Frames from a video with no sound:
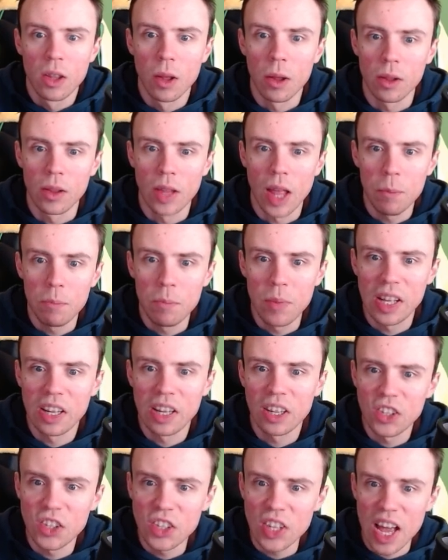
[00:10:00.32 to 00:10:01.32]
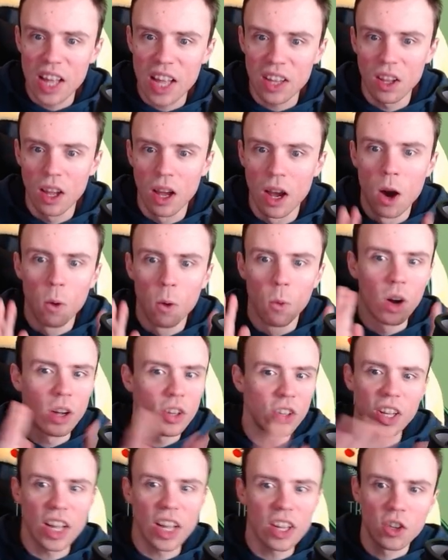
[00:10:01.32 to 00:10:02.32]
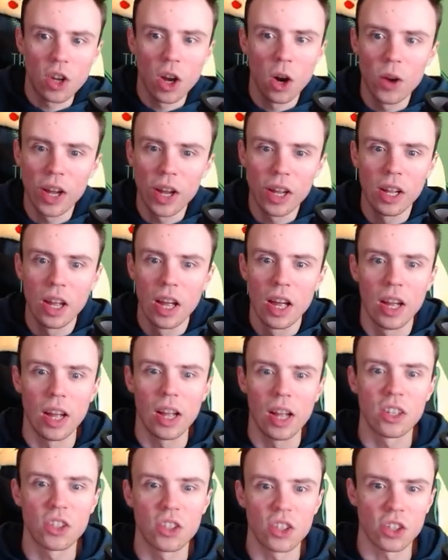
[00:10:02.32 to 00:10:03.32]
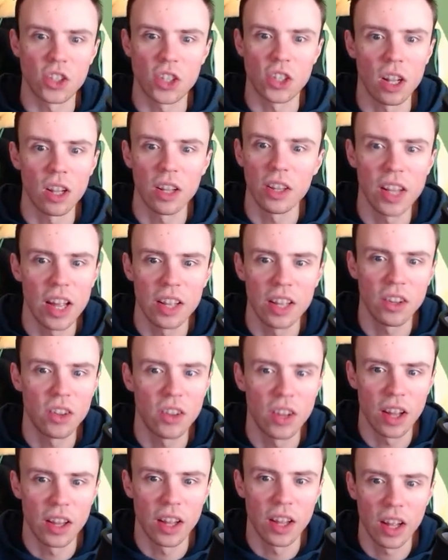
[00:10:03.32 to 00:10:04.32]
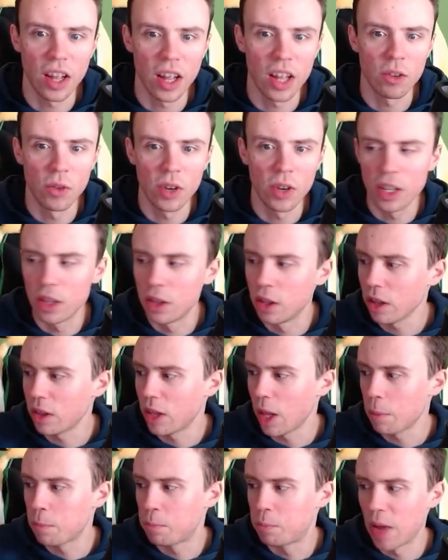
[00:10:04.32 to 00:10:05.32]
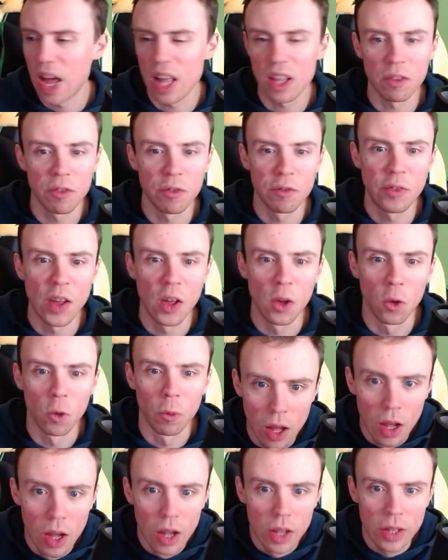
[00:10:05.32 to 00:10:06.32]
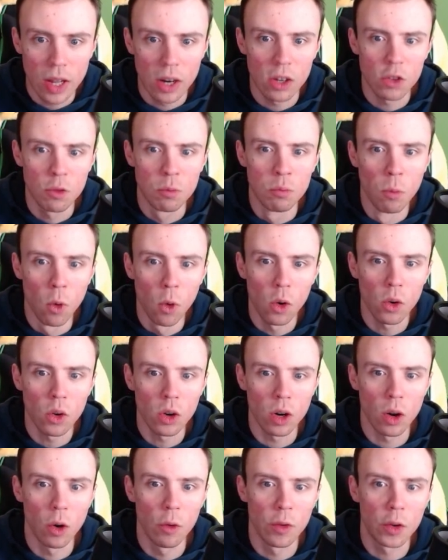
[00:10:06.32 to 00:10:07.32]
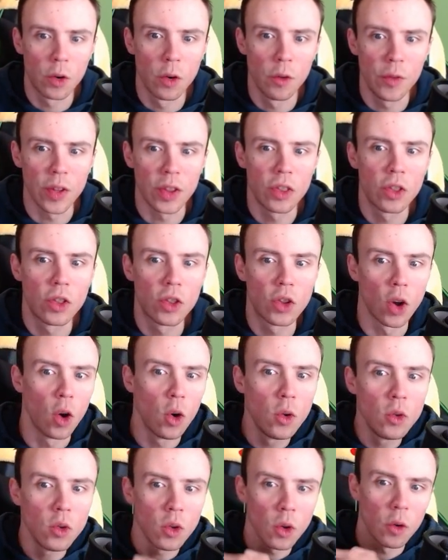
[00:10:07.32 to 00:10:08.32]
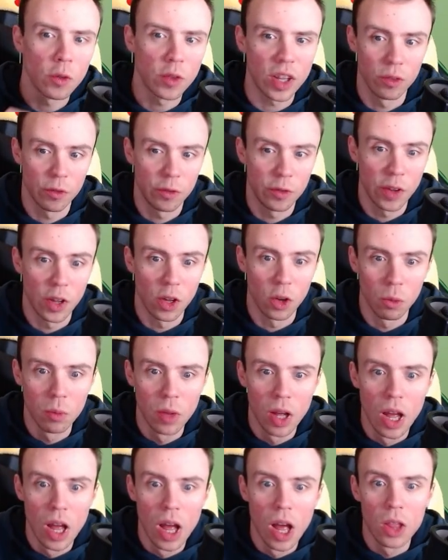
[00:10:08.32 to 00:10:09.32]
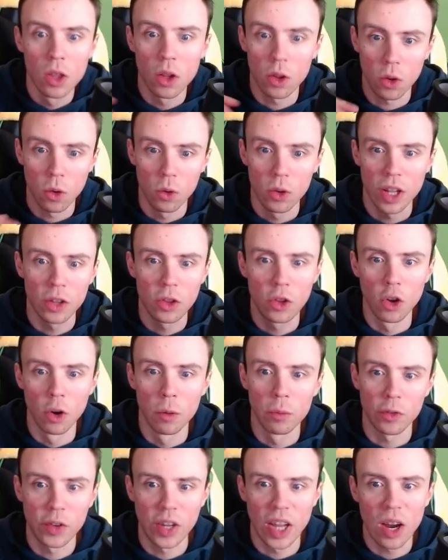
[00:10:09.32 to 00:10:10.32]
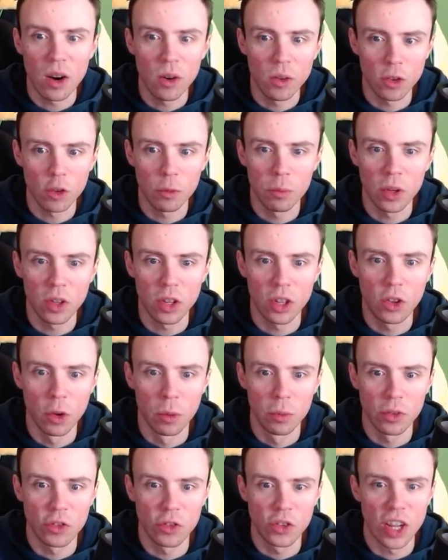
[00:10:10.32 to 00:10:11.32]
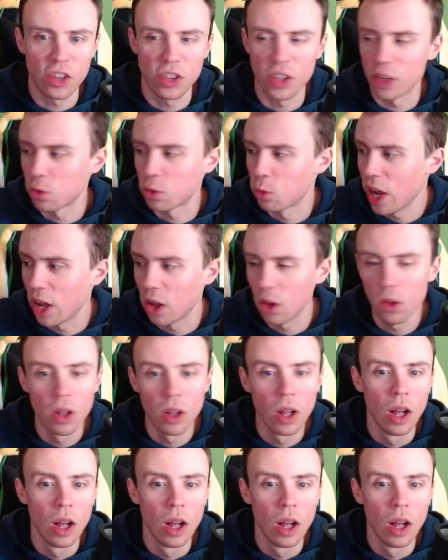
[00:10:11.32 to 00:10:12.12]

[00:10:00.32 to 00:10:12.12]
That being said, once it gets going, it's solidly entertaining. It's really not that bad a film. There's more of a goofy tone of the film, not only in terms of characters, but in terms of Jason as well.